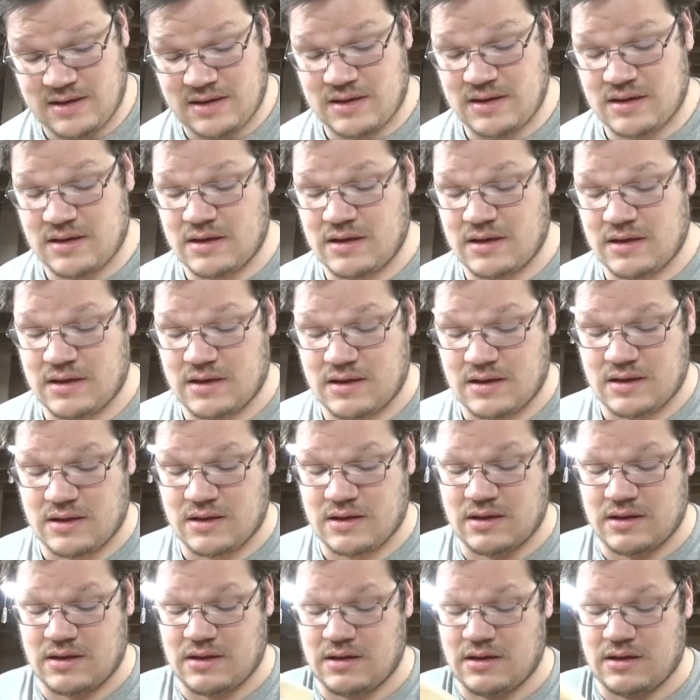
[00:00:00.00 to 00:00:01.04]

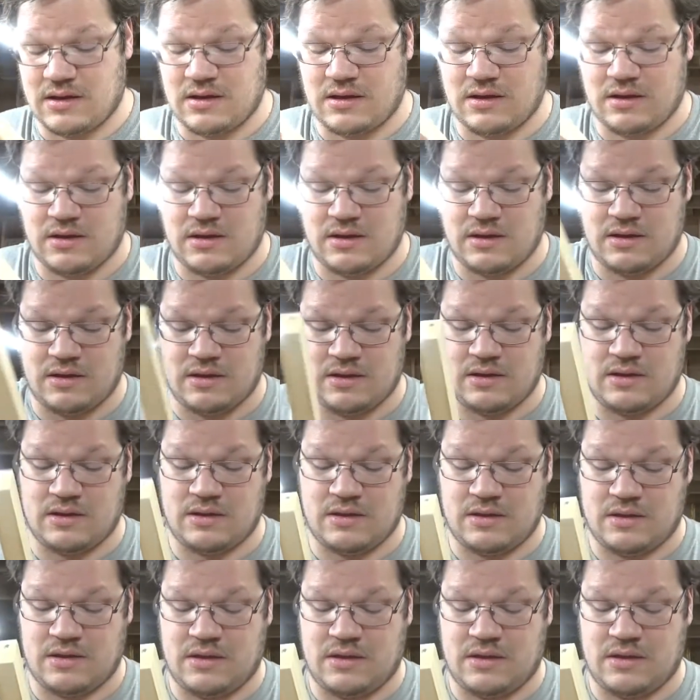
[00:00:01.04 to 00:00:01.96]
(silence)